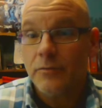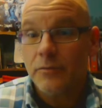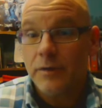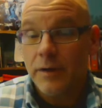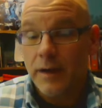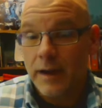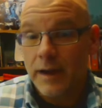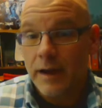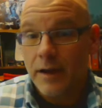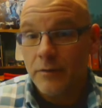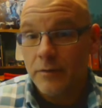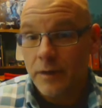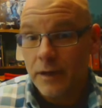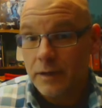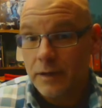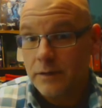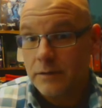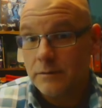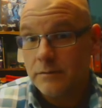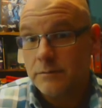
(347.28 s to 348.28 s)

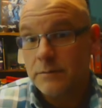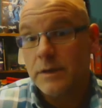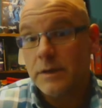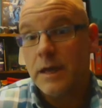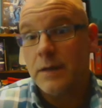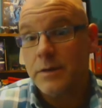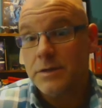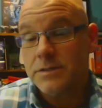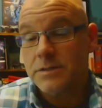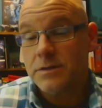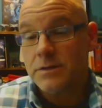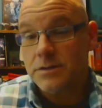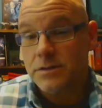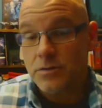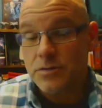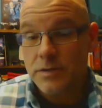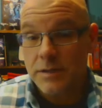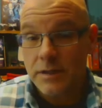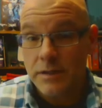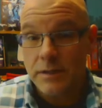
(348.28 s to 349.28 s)
now, am I still
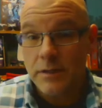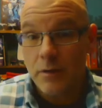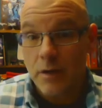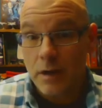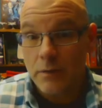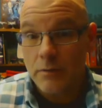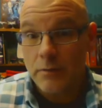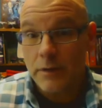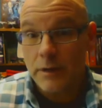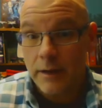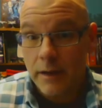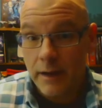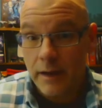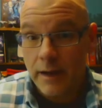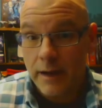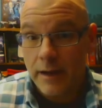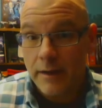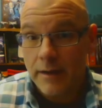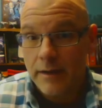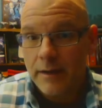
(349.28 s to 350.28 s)
socially a little awkward?
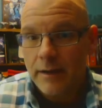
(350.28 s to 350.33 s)
Yeah.